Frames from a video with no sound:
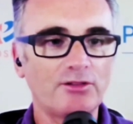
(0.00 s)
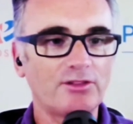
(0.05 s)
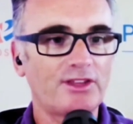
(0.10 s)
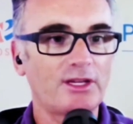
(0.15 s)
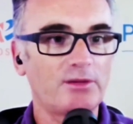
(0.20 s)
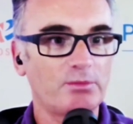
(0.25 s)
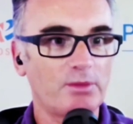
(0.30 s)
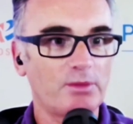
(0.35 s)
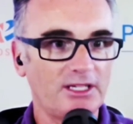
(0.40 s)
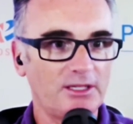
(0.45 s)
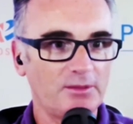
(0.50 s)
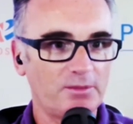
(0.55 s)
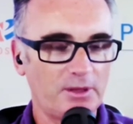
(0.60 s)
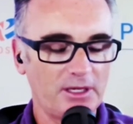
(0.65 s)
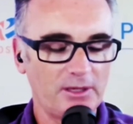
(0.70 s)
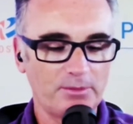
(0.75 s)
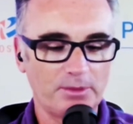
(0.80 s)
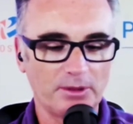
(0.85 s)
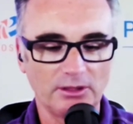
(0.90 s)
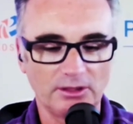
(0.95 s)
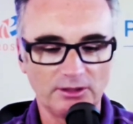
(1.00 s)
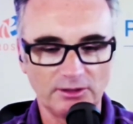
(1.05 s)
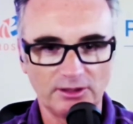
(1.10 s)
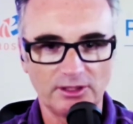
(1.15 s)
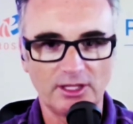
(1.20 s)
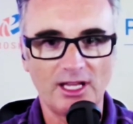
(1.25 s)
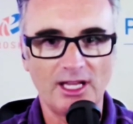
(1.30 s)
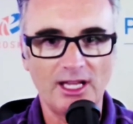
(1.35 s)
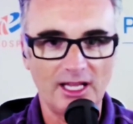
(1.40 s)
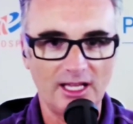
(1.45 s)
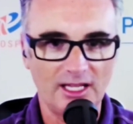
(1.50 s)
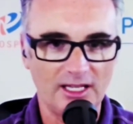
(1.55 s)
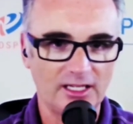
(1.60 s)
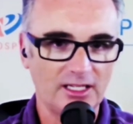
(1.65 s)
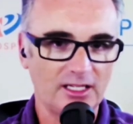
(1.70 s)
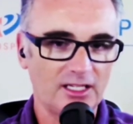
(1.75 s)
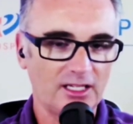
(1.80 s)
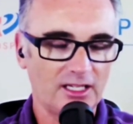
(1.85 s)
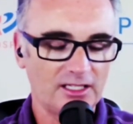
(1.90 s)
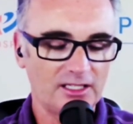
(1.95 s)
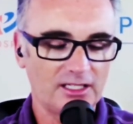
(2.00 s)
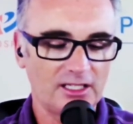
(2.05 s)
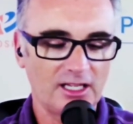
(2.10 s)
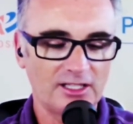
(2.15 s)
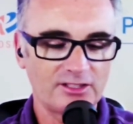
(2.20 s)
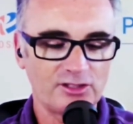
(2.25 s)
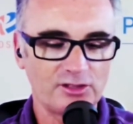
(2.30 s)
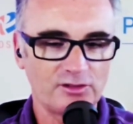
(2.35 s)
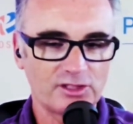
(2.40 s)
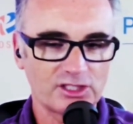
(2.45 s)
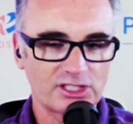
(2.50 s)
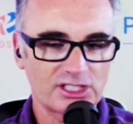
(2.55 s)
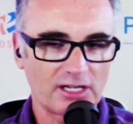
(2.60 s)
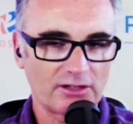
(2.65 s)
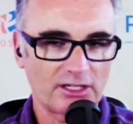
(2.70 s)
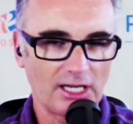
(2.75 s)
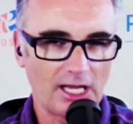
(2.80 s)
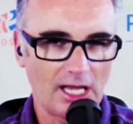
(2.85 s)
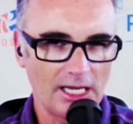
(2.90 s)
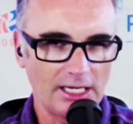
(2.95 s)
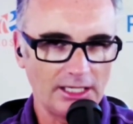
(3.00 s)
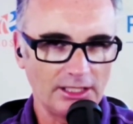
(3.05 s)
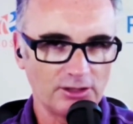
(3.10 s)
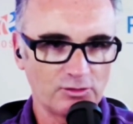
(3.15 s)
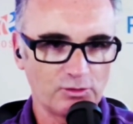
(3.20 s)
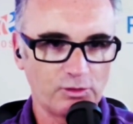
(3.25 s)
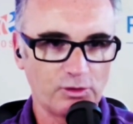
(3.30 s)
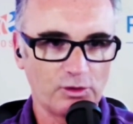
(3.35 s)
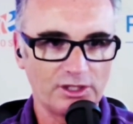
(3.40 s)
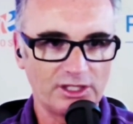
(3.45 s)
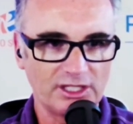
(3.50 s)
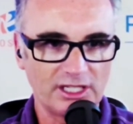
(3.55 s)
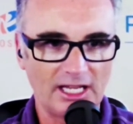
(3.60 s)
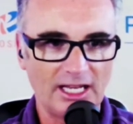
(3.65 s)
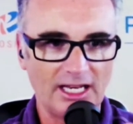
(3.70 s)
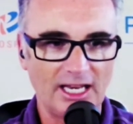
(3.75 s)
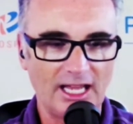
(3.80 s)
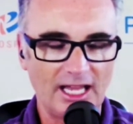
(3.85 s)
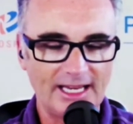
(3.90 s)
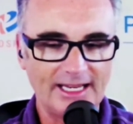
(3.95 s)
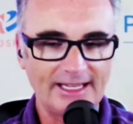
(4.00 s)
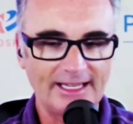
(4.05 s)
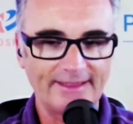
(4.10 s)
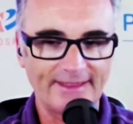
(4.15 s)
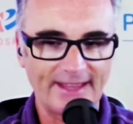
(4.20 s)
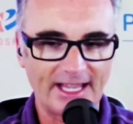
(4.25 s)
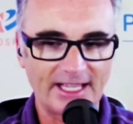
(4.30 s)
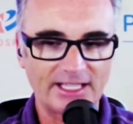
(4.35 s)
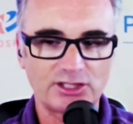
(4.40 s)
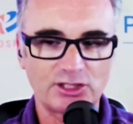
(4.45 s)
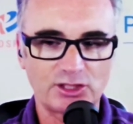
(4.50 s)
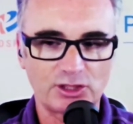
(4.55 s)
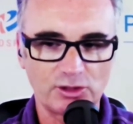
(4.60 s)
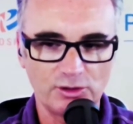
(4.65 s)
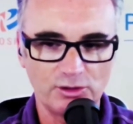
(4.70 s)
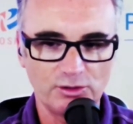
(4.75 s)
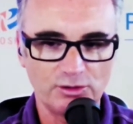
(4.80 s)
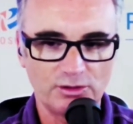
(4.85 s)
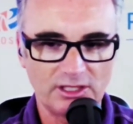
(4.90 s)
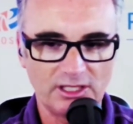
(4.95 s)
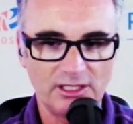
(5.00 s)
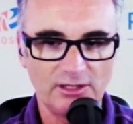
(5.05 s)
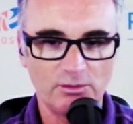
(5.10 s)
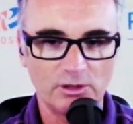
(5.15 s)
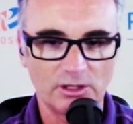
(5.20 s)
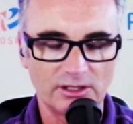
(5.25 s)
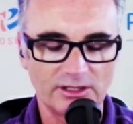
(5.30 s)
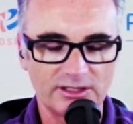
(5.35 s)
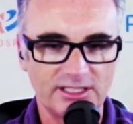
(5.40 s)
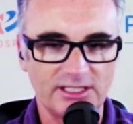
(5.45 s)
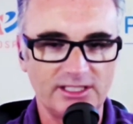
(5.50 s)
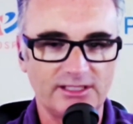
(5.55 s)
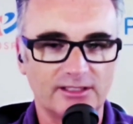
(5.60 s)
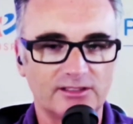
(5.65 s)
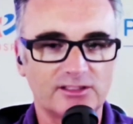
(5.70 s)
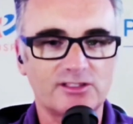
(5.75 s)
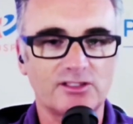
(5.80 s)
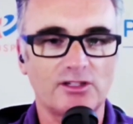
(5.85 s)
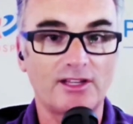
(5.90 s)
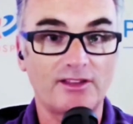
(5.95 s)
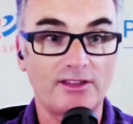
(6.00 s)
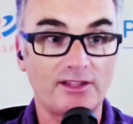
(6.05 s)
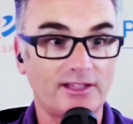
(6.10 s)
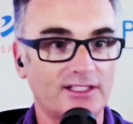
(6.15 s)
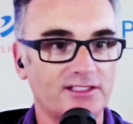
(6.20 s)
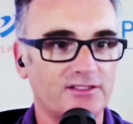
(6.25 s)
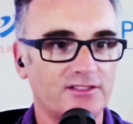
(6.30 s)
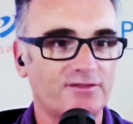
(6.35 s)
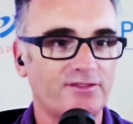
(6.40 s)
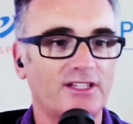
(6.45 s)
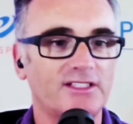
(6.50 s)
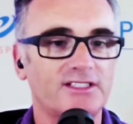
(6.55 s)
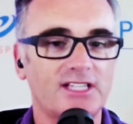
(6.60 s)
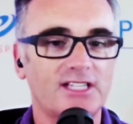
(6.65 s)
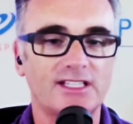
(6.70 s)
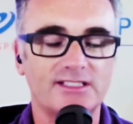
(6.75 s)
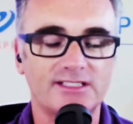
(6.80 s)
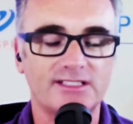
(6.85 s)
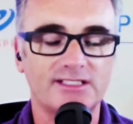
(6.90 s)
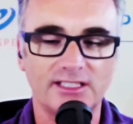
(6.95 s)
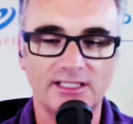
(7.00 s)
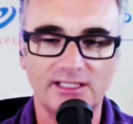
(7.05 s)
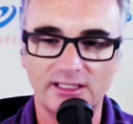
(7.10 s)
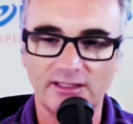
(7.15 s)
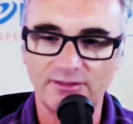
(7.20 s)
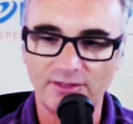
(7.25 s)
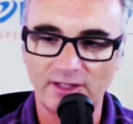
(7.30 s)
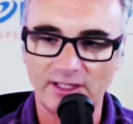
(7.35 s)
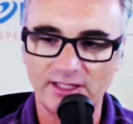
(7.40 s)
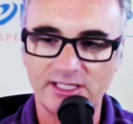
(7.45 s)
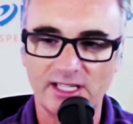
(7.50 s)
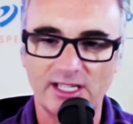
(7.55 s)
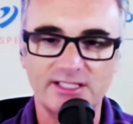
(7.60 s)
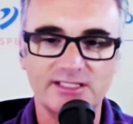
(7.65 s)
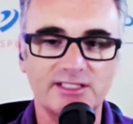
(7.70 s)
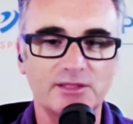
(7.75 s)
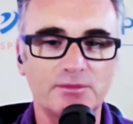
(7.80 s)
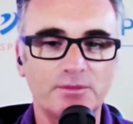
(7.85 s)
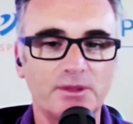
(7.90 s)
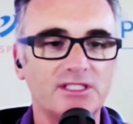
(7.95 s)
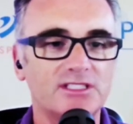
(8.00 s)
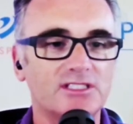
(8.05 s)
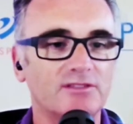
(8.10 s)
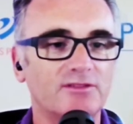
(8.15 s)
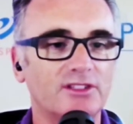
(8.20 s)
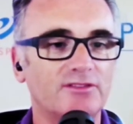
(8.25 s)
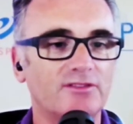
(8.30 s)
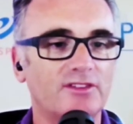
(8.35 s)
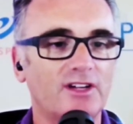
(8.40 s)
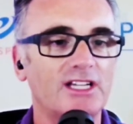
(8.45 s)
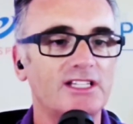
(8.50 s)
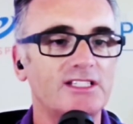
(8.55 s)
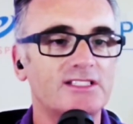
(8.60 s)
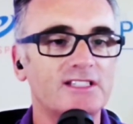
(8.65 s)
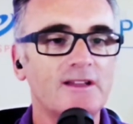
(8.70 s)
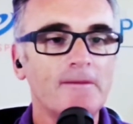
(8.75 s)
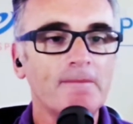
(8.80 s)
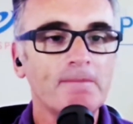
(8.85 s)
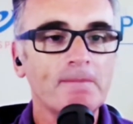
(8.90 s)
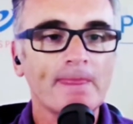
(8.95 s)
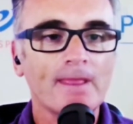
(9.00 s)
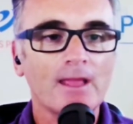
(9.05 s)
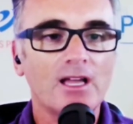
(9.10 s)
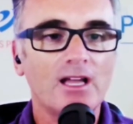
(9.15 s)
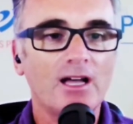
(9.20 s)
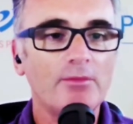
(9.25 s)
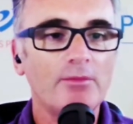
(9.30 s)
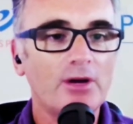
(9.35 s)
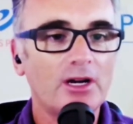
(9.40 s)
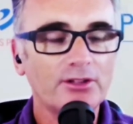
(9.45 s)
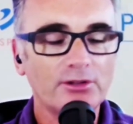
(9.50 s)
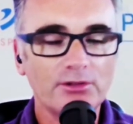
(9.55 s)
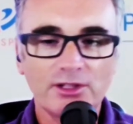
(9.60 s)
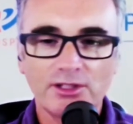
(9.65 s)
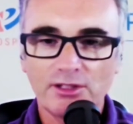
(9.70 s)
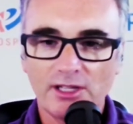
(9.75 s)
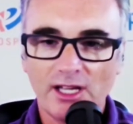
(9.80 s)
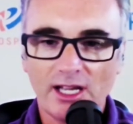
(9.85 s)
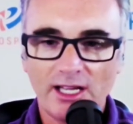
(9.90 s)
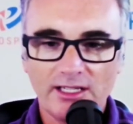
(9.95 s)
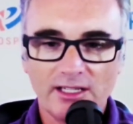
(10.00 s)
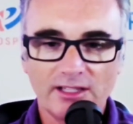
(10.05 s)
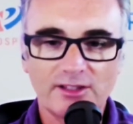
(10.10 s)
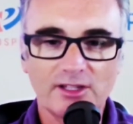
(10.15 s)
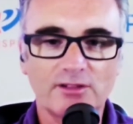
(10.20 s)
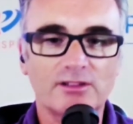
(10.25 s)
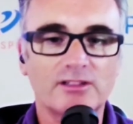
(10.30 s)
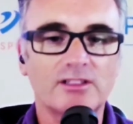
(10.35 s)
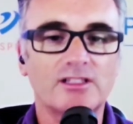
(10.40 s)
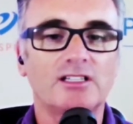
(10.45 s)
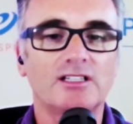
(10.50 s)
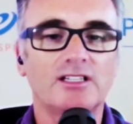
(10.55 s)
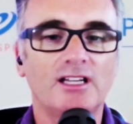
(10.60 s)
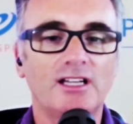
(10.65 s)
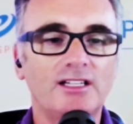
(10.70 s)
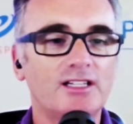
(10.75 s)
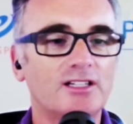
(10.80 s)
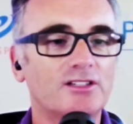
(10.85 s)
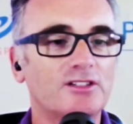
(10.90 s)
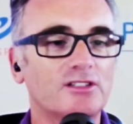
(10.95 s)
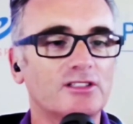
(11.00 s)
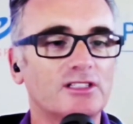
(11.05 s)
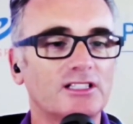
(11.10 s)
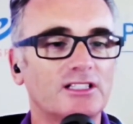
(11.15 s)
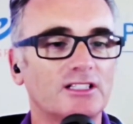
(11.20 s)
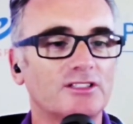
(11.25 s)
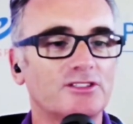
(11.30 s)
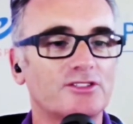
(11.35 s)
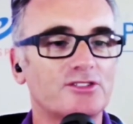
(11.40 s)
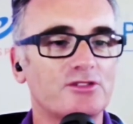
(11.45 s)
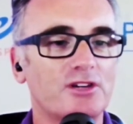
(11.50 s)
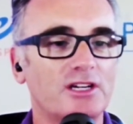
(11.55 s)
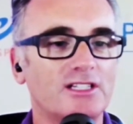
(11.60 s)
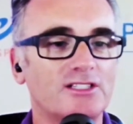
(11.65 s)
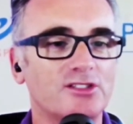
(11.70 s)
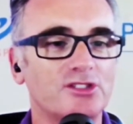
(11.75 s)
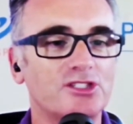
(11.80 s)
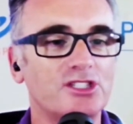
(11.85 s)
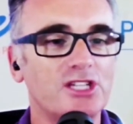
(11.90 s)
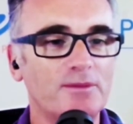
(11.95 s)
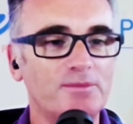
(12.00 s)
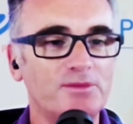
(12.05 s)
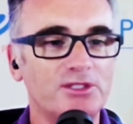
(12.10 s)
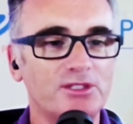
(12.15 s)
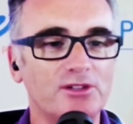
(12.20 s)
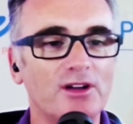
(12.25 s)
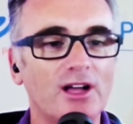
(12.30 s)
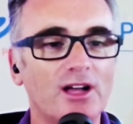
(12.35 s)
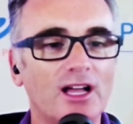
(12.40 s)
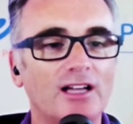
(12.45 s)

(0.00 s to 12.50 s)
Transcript: don't think many people. Uh, as you just outlined, would align that to keywords either. So I think that's a fantastic, fantastic piece of advice. Um, are there other, any other any other little tricks or tips you